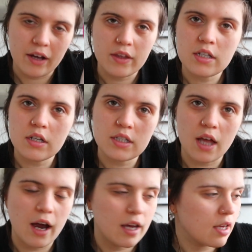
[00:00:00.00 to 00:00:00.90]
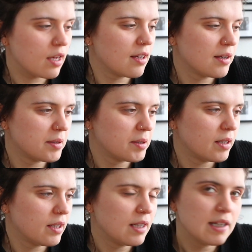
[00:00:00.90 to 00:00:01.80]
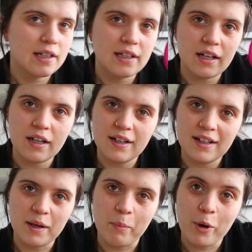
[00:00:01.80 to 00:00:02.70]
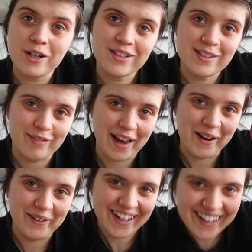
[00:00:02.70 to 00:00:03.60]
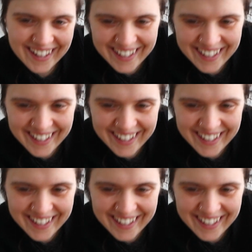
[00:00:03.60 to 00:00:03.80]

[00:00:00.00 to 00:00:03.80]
Now this looks like a precious flower.